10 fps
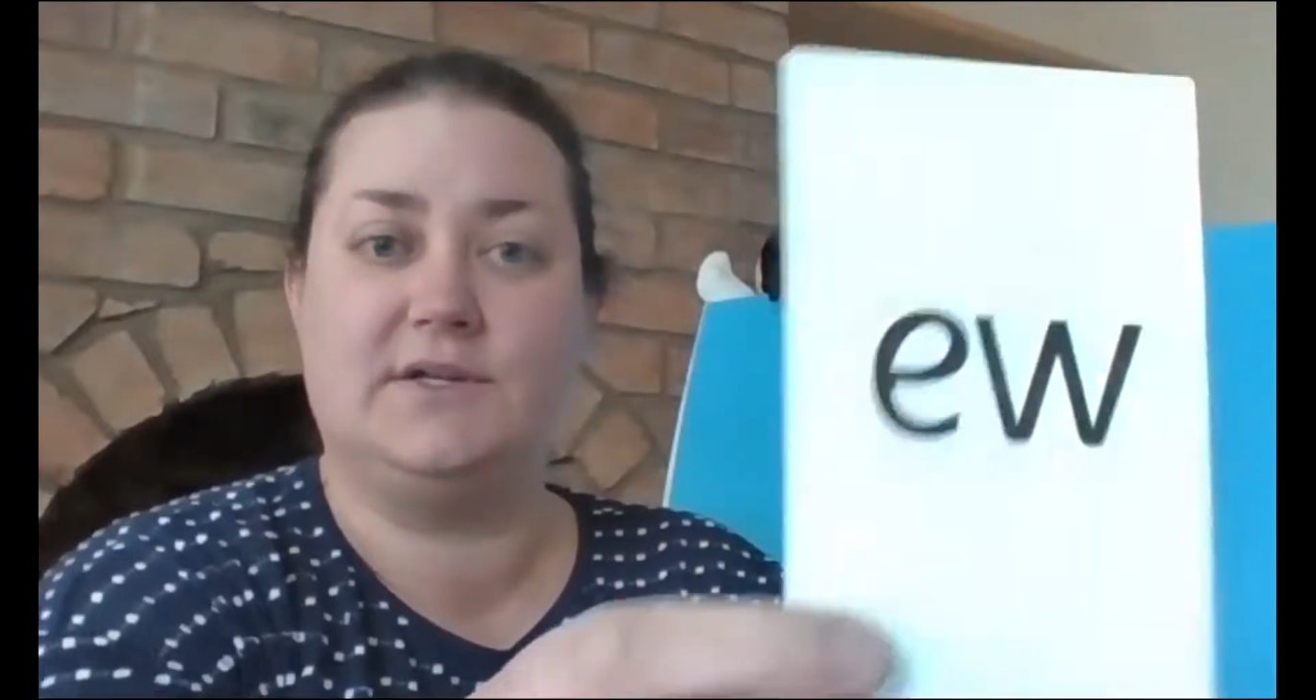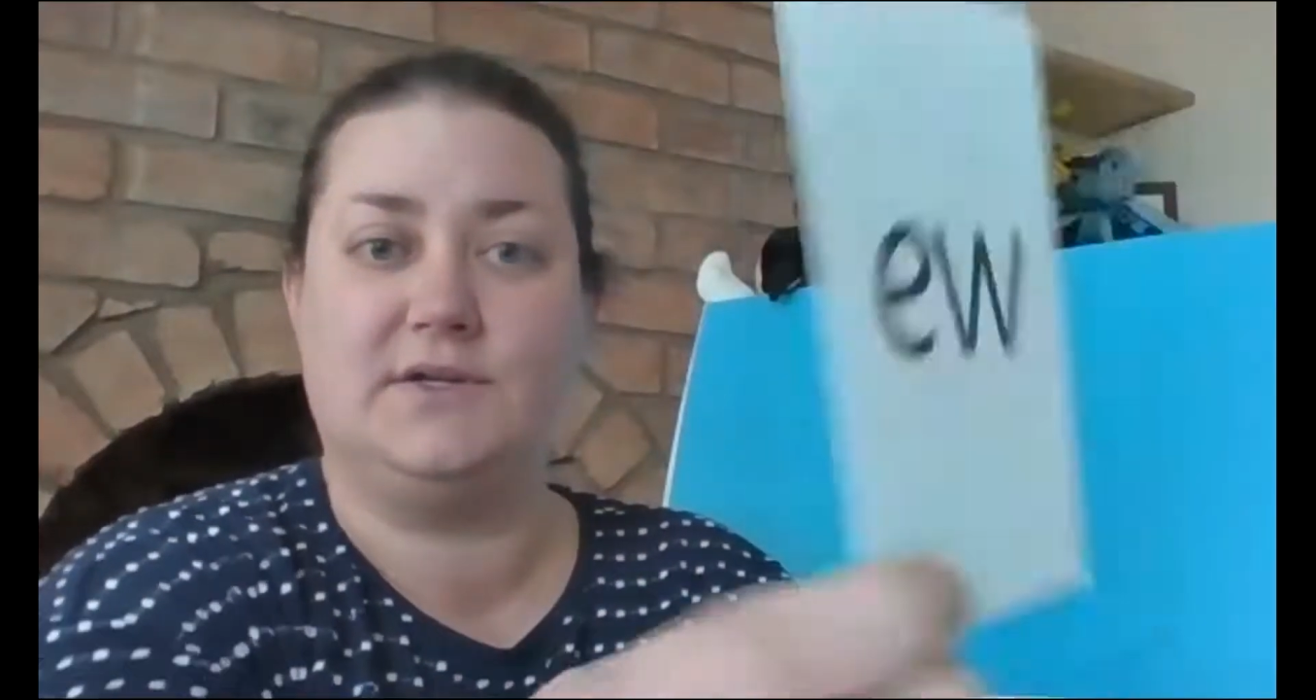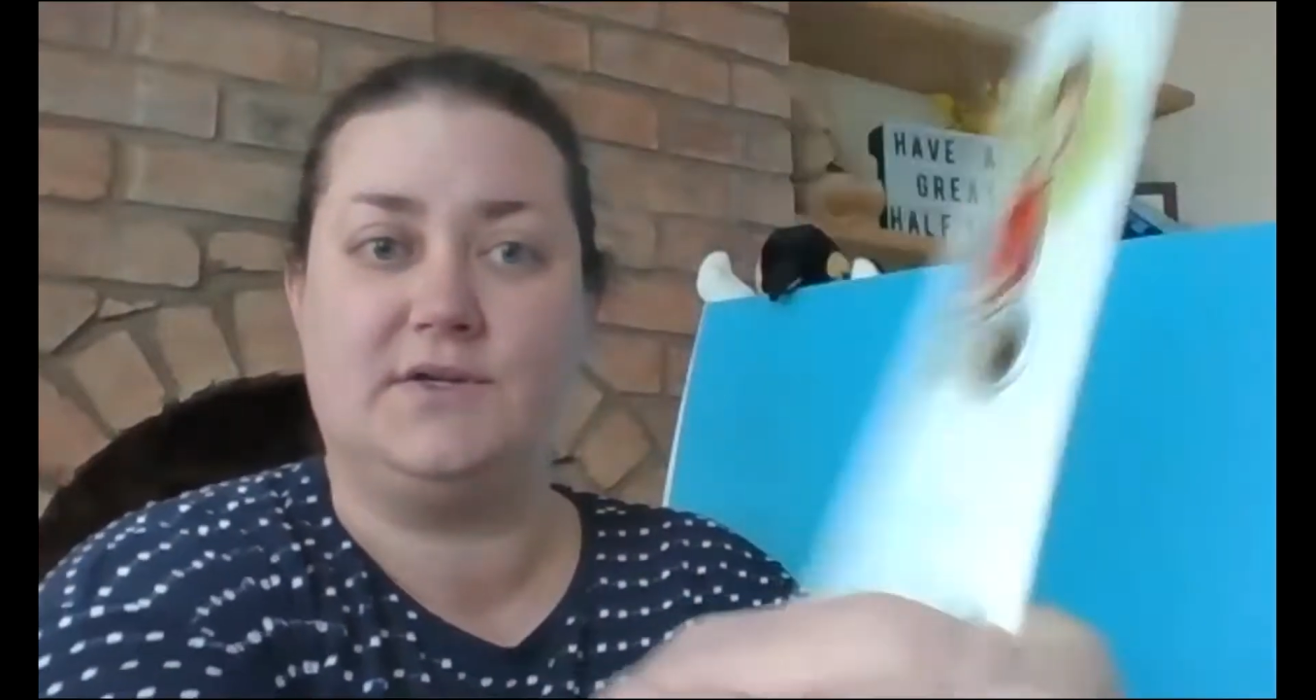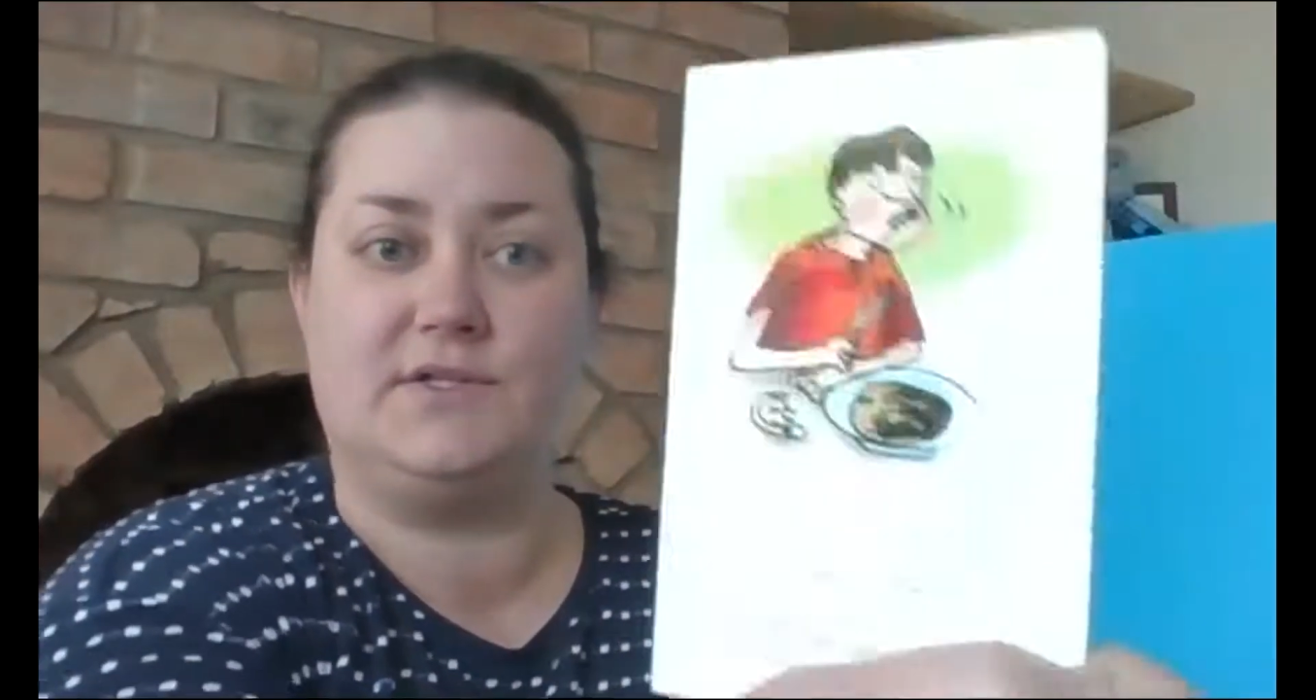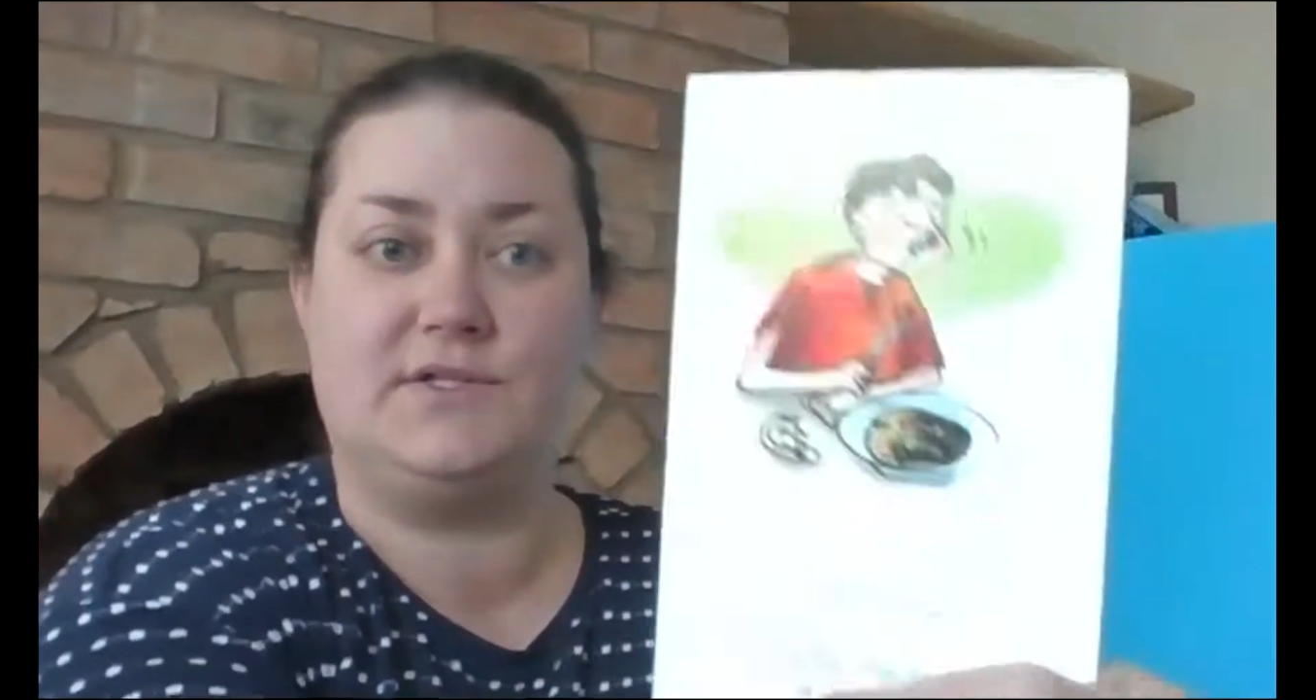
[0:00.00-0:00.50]

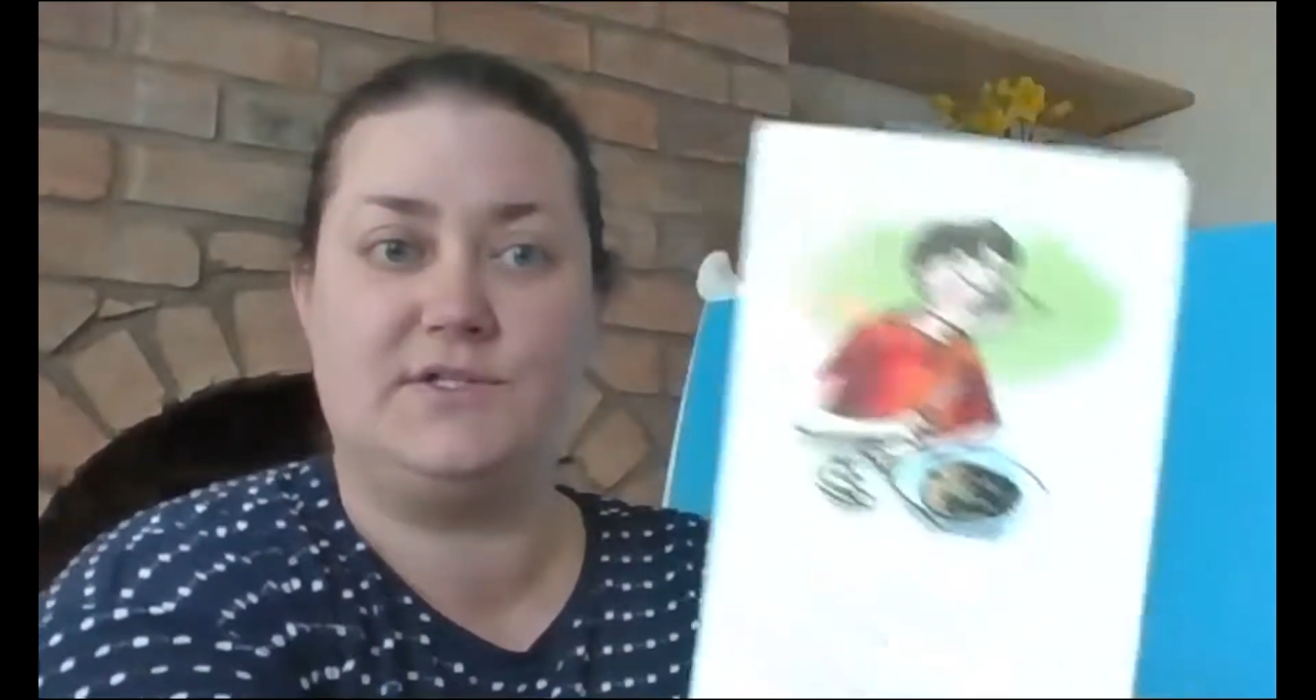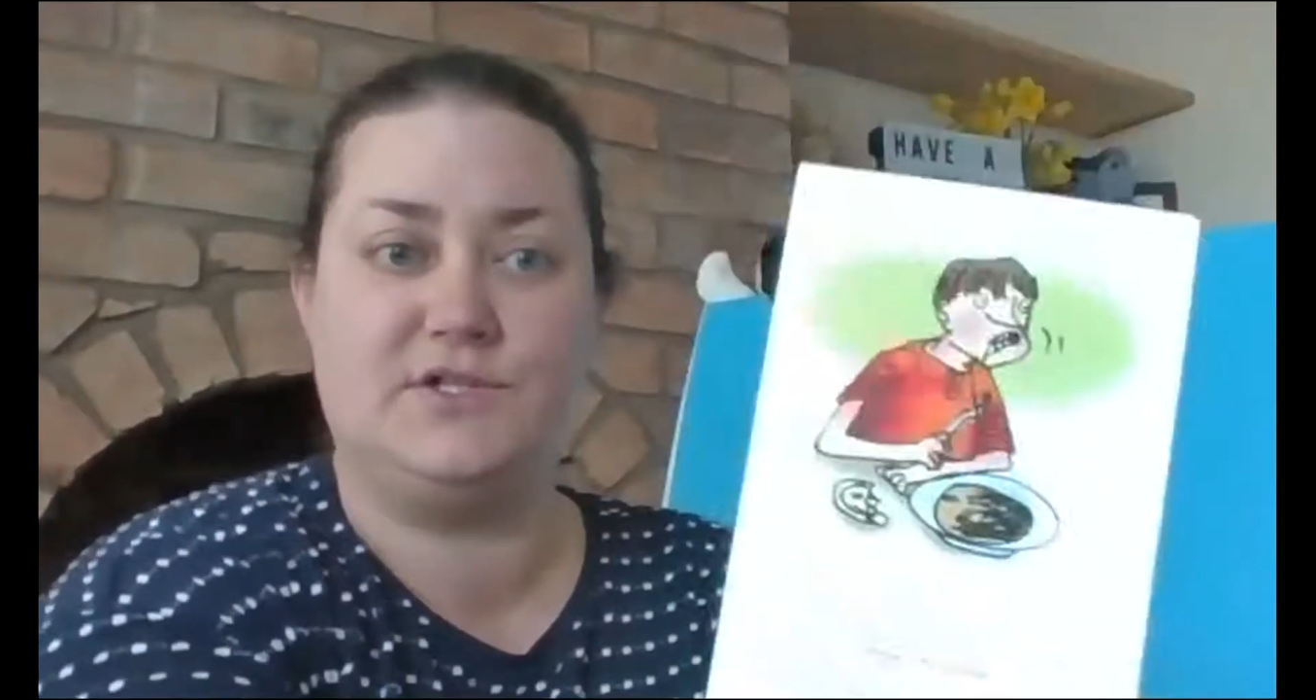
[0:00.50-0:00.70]
good.